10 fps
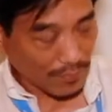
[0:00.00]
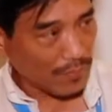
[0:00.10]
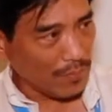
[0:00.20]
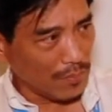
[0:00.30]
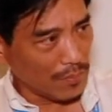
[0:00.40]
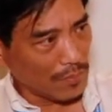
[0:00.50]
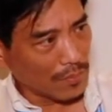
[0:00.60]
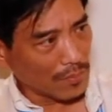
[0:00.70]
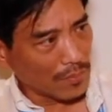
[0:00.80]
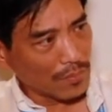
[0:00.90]

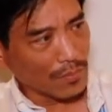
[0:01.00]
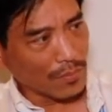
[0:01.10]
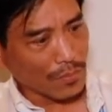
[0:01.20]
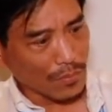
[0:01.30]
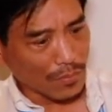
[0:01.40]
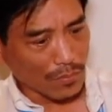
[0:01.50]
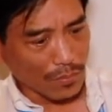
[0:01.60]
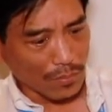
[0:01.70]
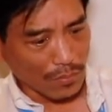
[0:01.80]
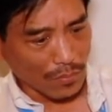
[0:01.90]

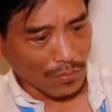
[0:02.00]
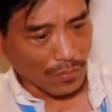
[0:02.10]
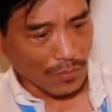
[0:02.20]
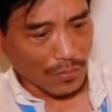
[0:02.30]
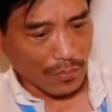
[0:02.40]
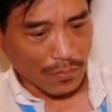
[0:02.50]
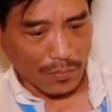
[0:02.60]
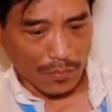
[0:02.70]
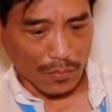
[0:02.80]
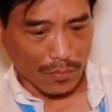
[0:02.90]

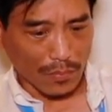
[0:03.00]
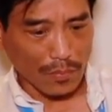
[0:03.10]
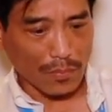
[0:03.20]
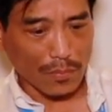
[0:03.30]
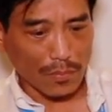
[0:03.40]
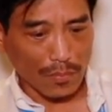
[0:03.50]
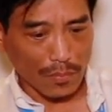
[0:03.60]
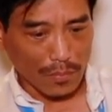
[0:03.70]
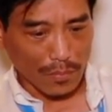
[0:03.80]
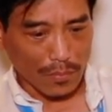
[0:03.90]

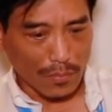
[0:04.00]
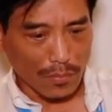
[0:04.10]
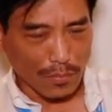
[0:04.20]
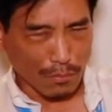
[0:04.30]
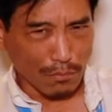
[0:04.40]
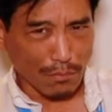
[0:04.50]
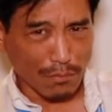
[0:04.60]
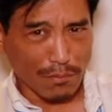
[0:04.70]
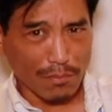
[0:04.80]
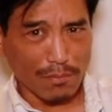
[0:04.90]
(not speaking)